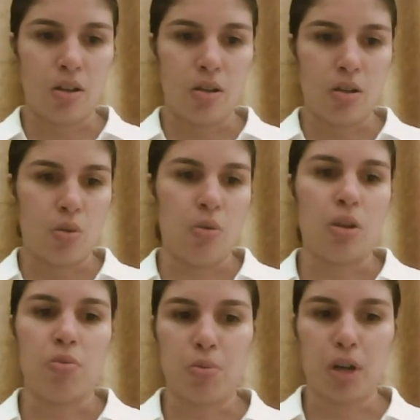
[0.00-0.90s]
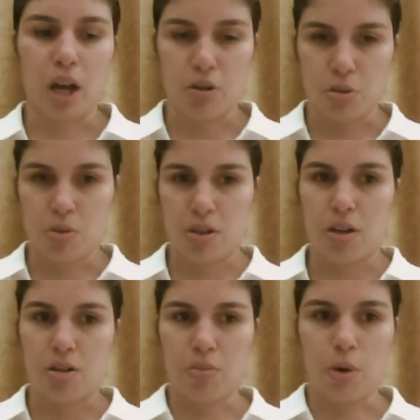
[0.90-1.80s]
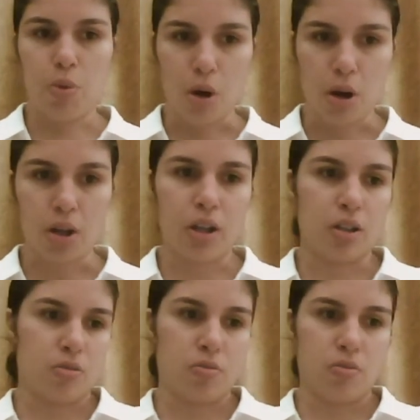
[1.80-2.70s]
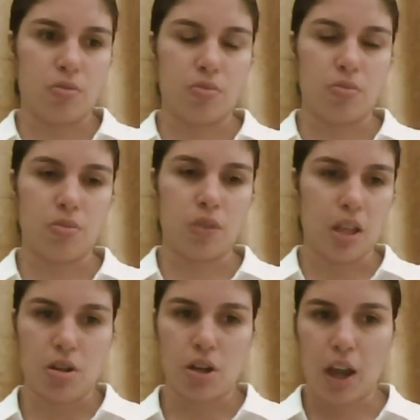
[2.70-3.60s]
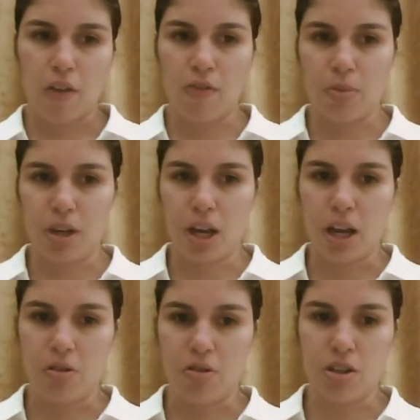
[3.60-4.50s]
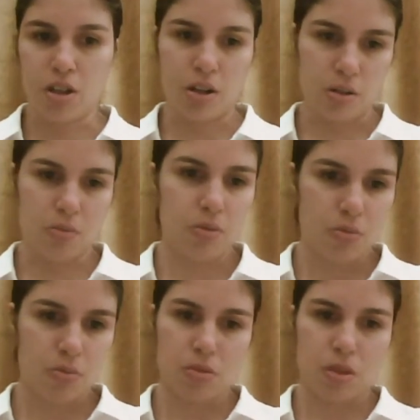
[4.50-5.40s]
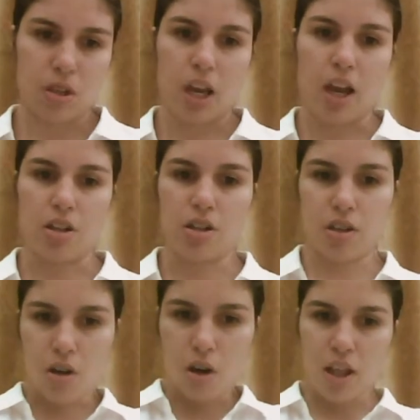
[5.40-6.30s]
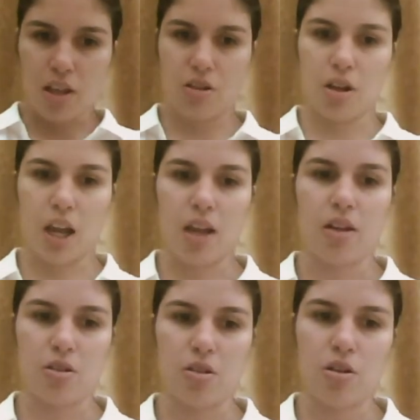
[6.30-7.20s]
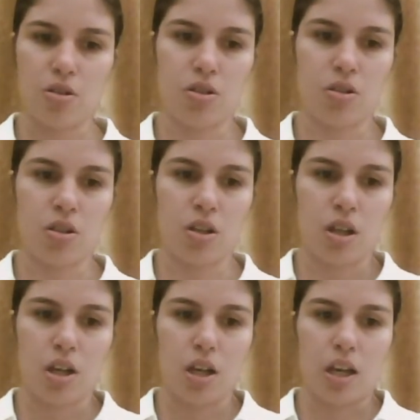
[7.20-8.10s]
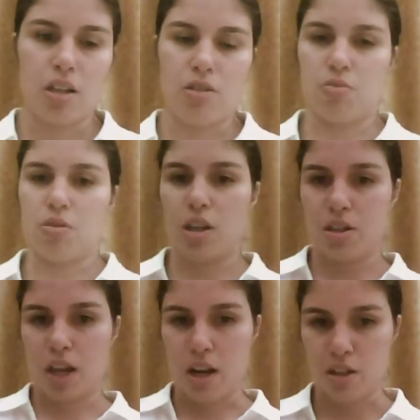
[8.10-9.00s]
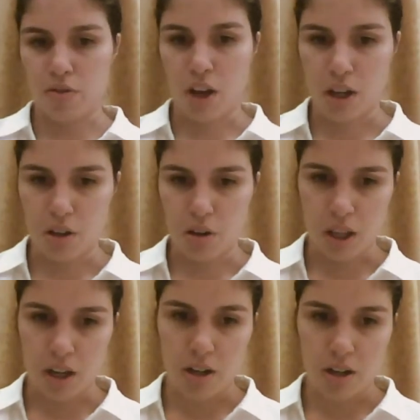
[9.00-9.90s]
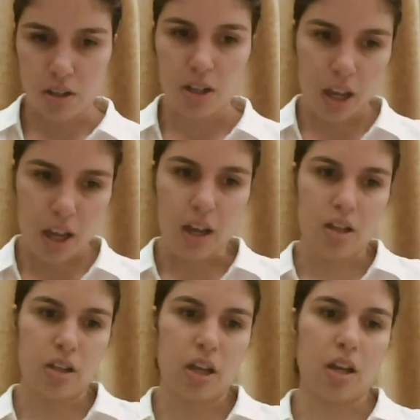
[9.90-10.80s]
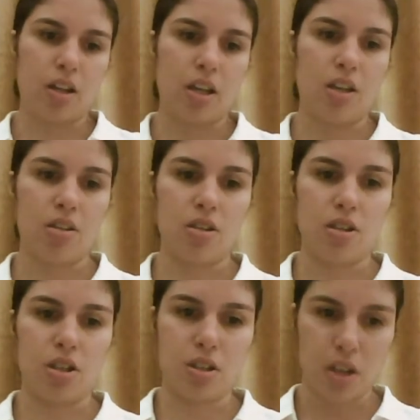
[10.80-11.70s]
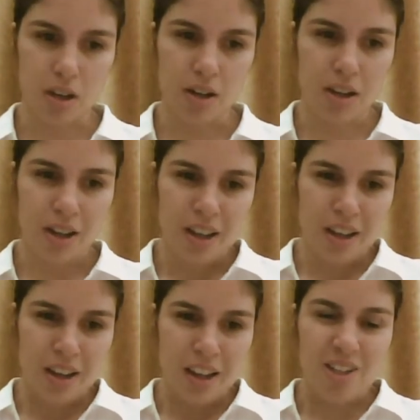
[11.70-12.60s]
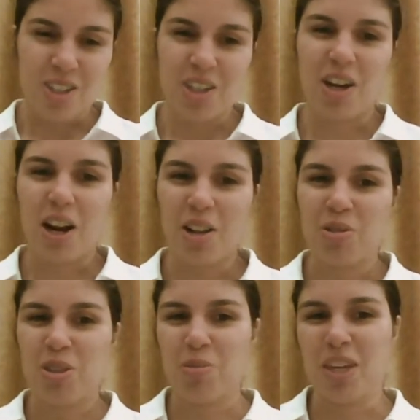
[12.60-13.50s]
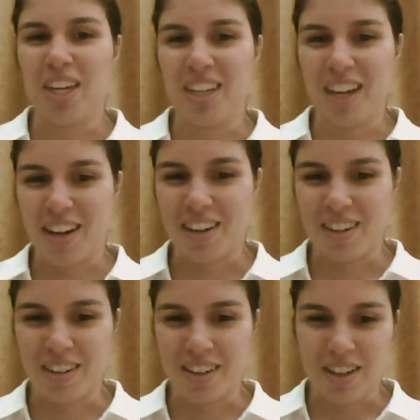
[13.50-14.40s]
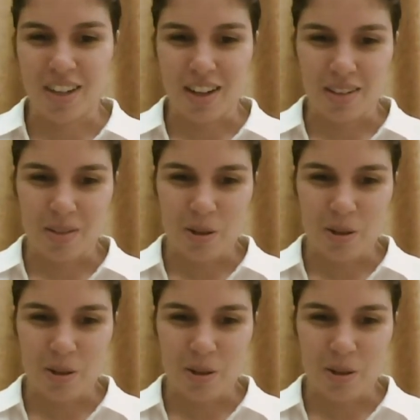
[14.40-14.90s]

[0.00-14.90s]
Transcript: really want to put 100% into my work, and that's okay for me now. And she said, yeah. She said, oh, that's okay. So it's really satisfying you then. And I said, yeah, it is. And she said, and then she kind of looked at me again, and I said,